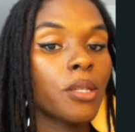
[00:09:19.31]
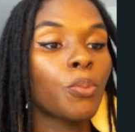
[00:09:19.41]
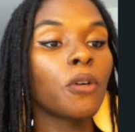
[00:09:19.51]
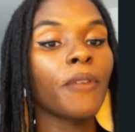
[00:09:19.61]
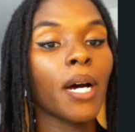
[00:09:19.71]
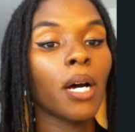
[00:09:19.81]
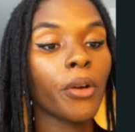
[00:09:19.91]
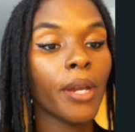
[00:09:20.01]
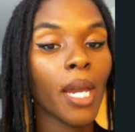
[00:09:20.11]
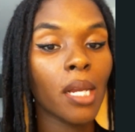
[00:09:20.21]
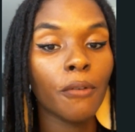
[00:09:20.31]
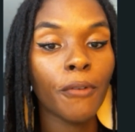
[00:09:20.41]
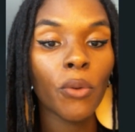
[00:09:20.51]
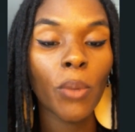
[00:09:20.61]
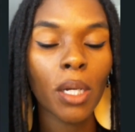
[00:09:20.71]
profile created
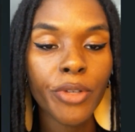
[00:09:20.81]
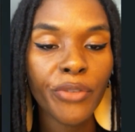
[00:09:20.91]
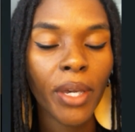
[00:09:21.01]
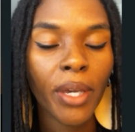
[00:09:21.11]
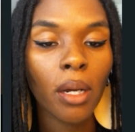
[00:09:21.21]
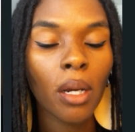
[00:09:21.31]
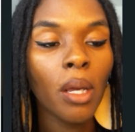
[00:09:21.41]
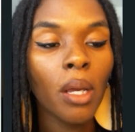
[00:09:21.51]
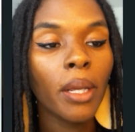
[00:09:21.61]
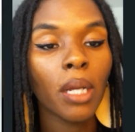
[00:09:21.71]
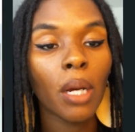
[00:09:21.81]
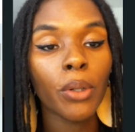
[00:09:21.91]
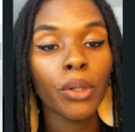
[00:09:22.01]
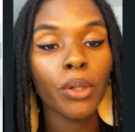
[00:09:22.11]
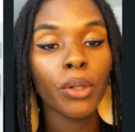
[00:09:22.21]
for the wellness fair, now we're going
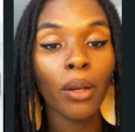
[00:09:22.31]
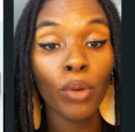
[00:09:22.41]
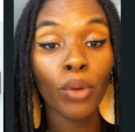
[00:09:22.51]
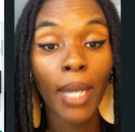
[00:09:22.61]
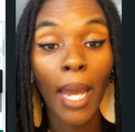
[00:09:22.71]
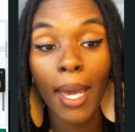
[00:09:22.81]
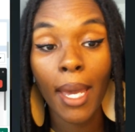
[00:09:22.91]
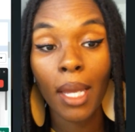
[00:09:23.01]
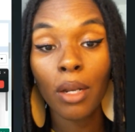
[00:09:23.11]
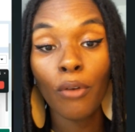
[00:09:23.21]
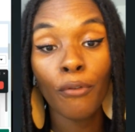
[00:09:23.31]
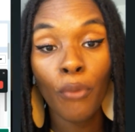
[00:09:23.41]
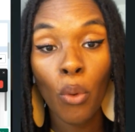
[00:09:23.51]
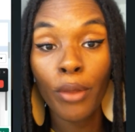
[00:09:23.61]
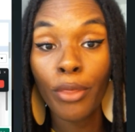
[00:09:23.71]
to go ahead and run an ad
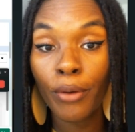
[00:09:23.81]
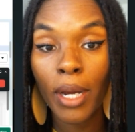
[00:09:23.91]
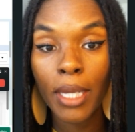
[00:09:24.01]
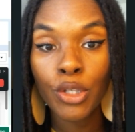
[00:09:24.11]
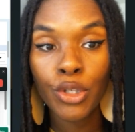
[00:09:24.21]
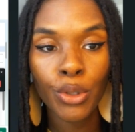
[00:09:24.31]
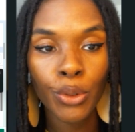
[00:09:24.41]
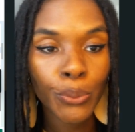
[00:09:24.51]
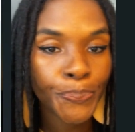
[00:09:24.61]
for Threads too.